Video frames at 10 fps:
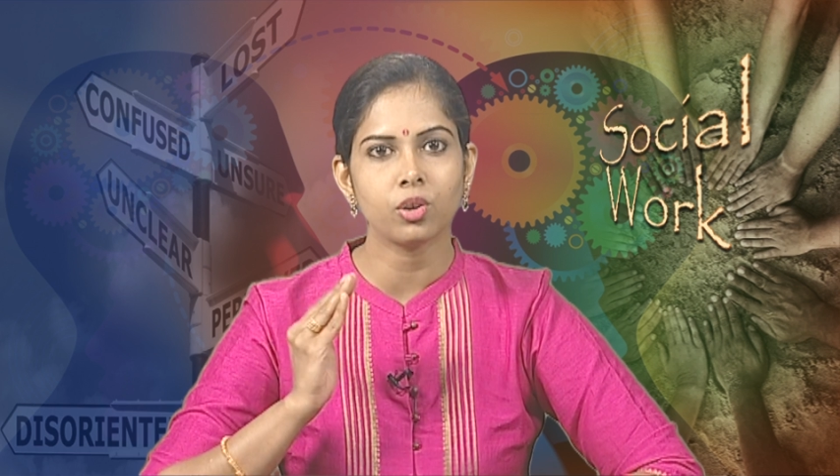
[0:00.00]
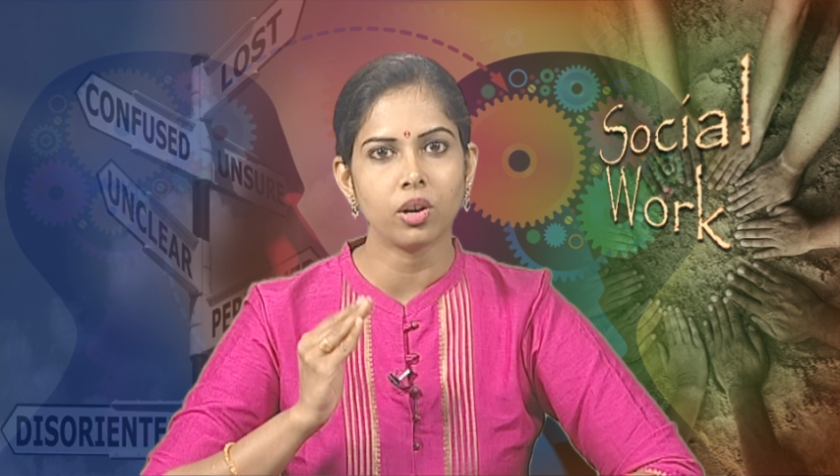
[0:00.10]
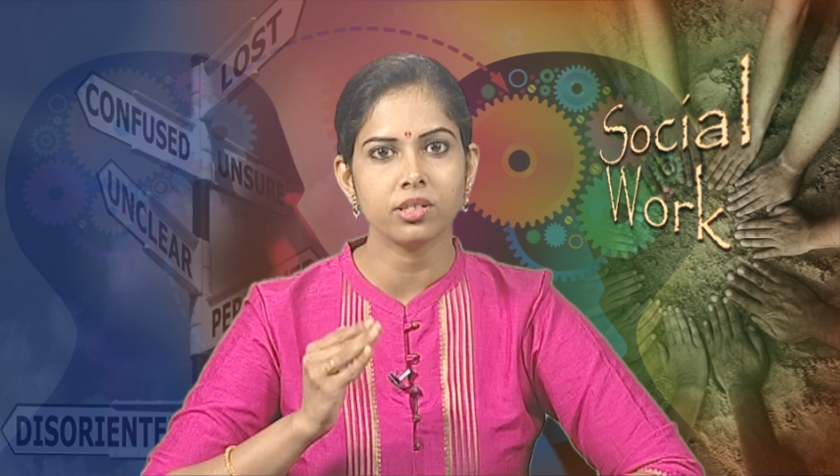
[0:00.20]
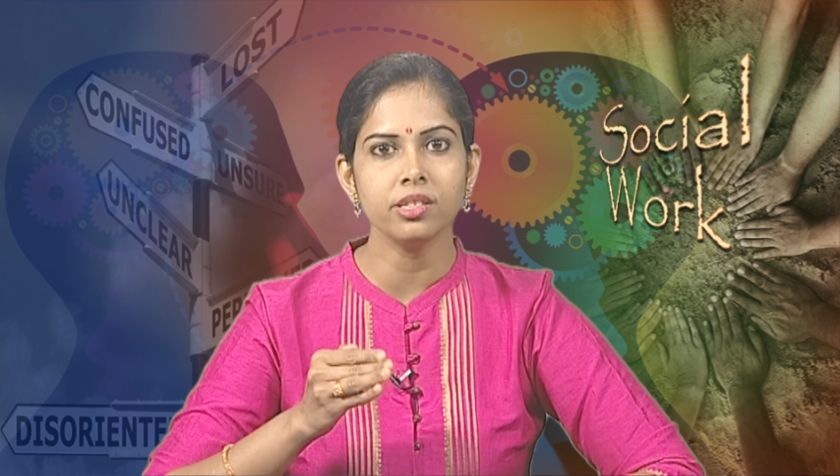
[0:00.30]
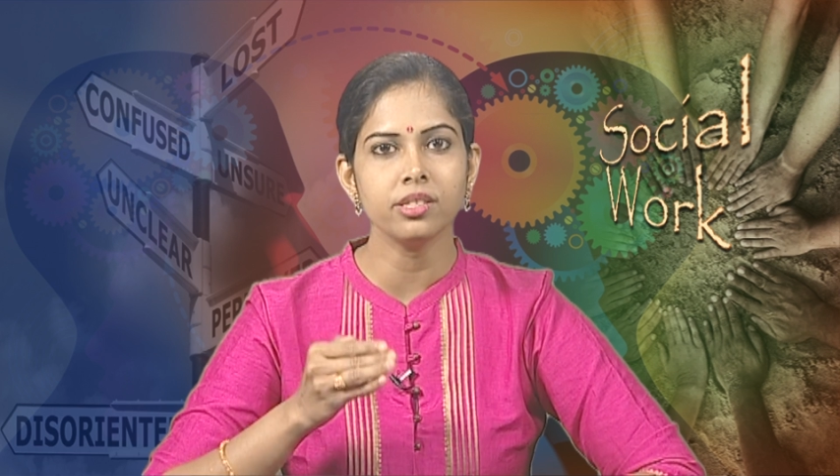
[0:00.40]

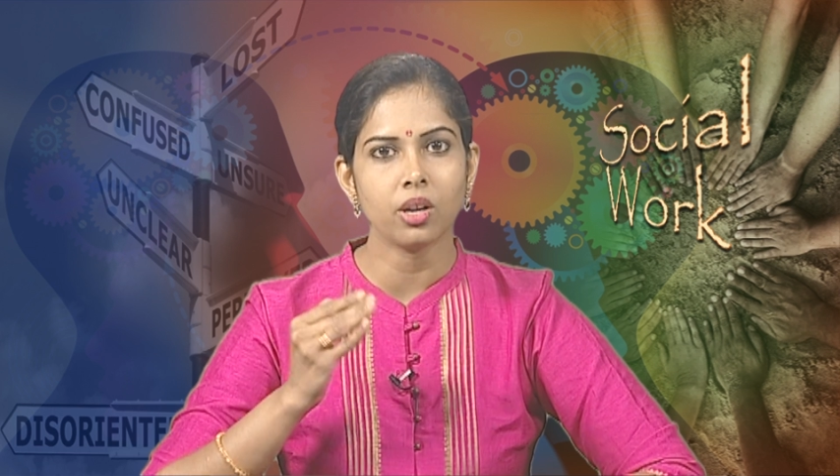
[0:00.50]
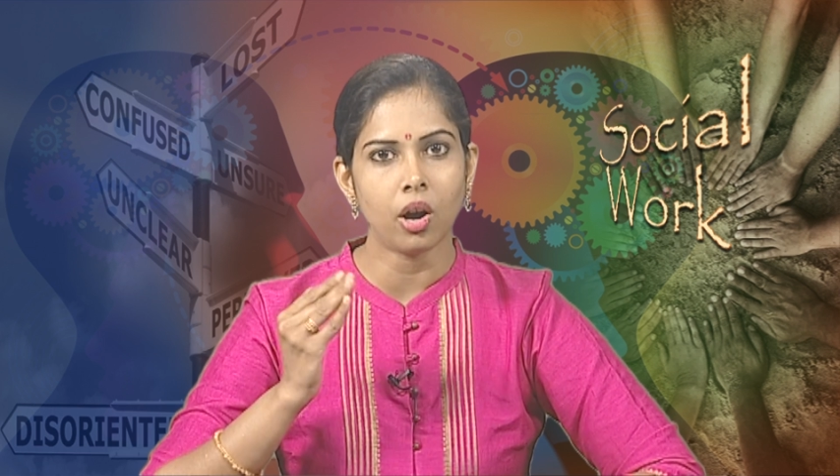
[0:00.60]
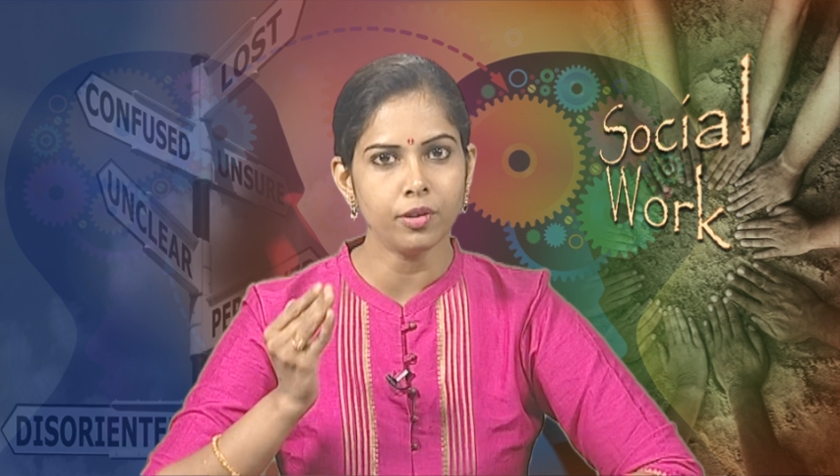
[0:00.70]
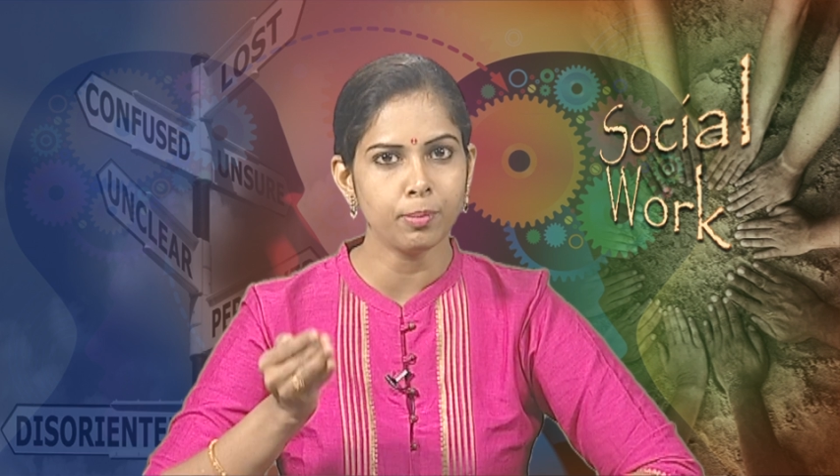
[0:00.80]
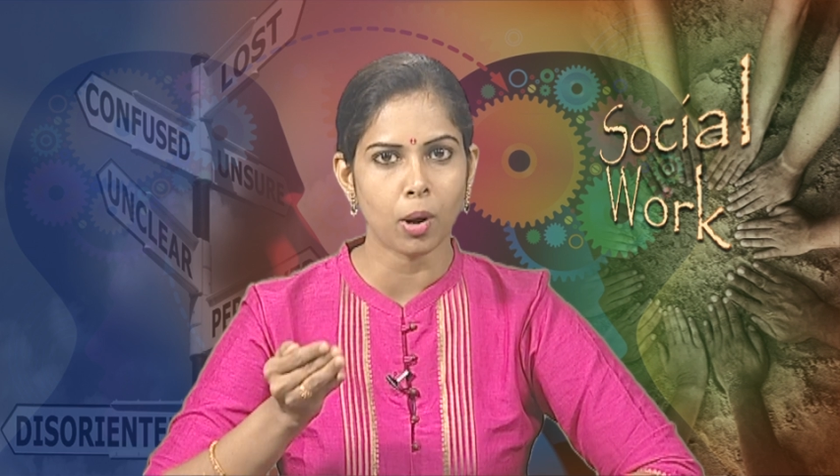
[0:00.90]
causes
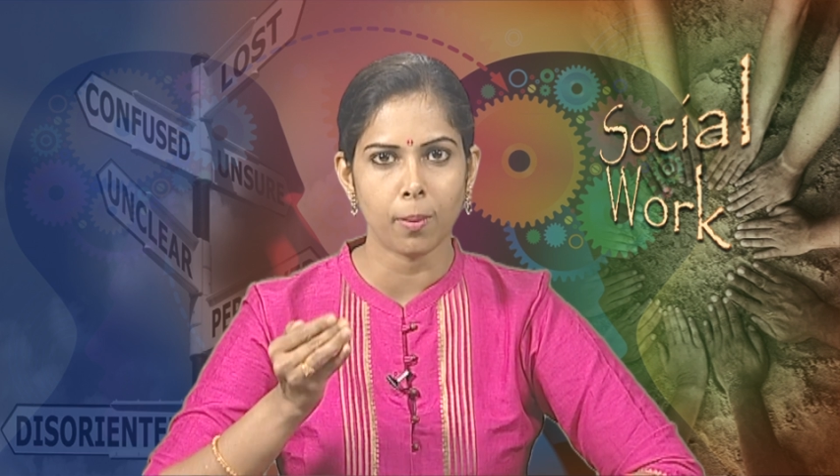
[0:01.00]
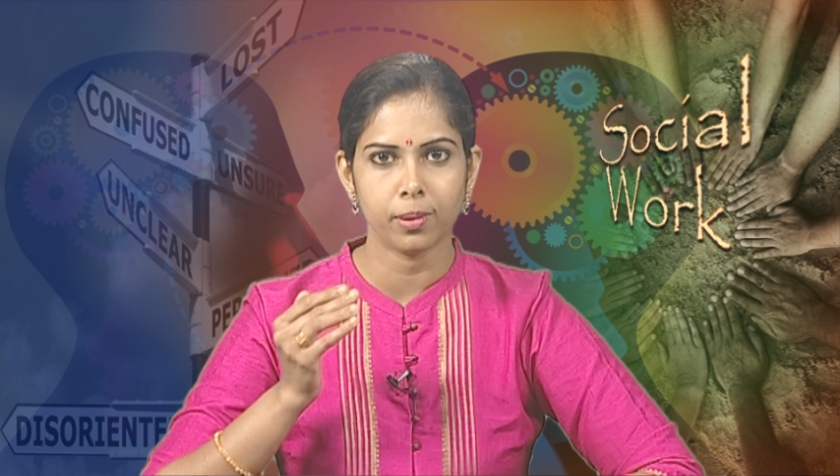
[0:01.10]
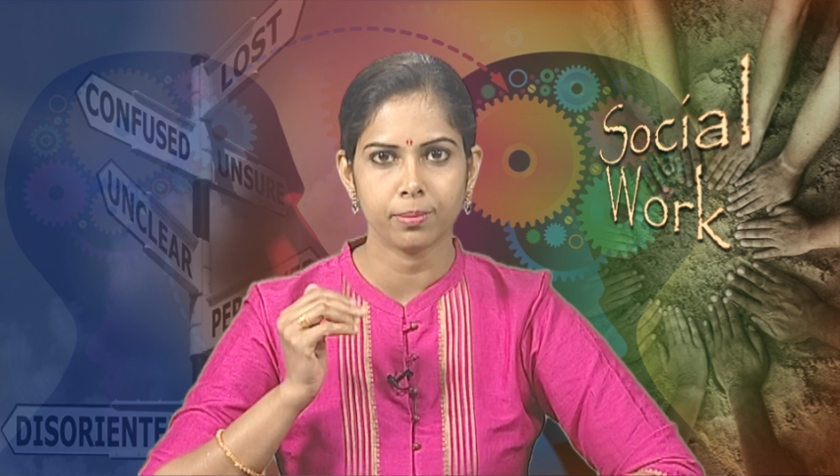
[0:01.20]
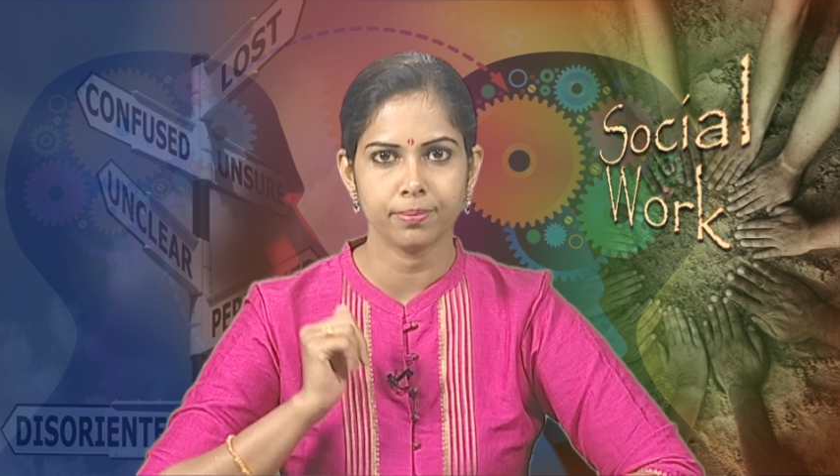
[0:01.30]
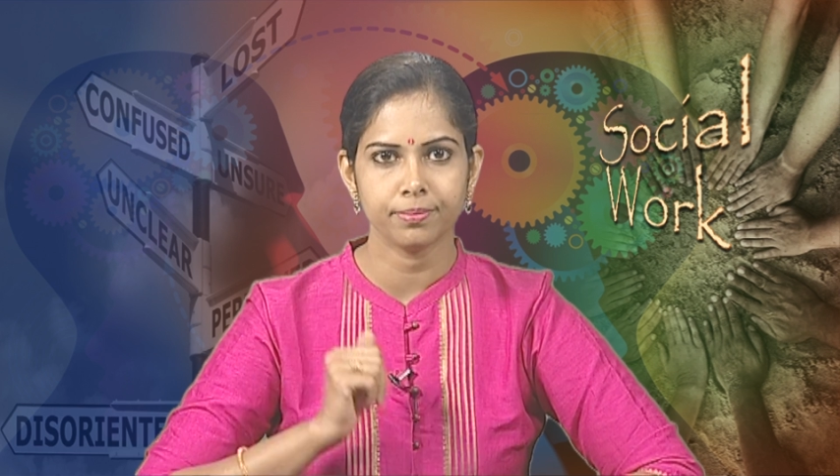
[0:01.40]
of a
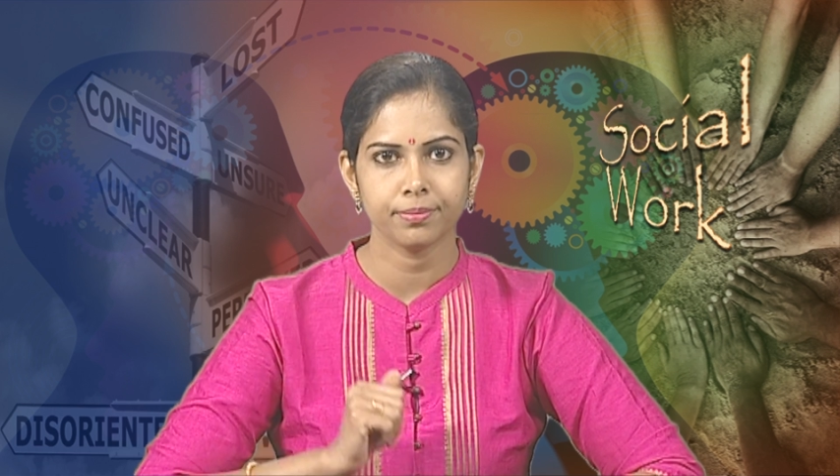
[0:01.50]
problem.